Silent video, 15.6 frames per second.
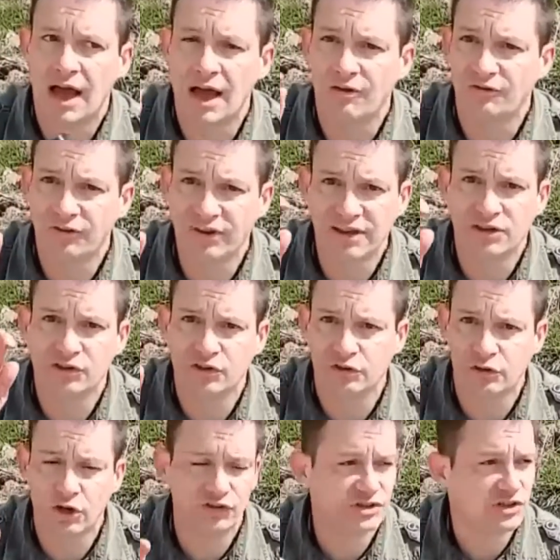Fingers
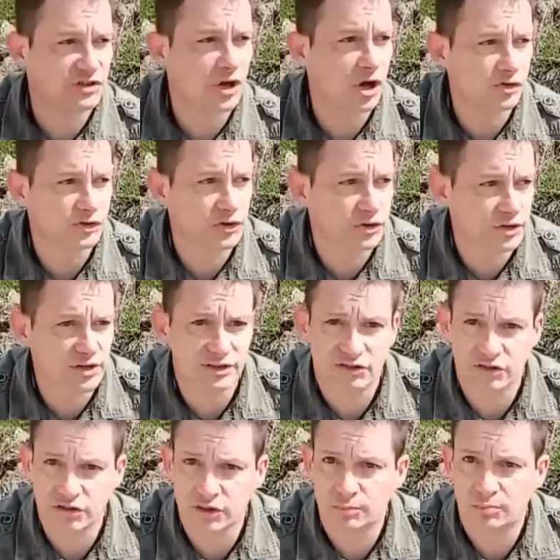crossed it's also going
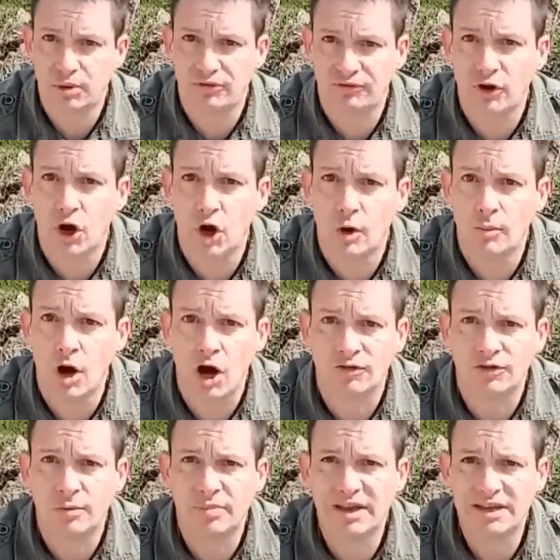to perform on
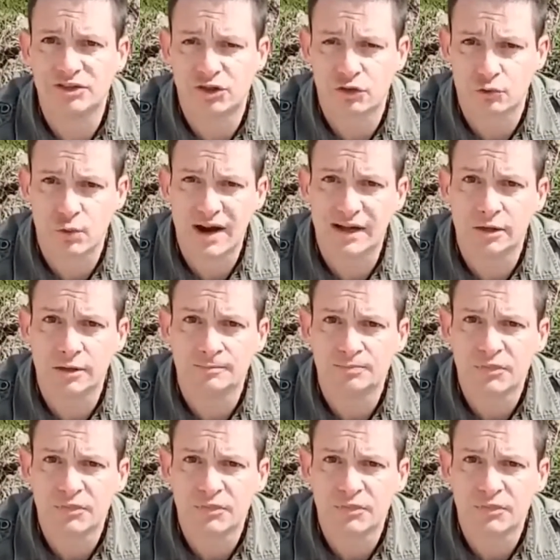the beach as well.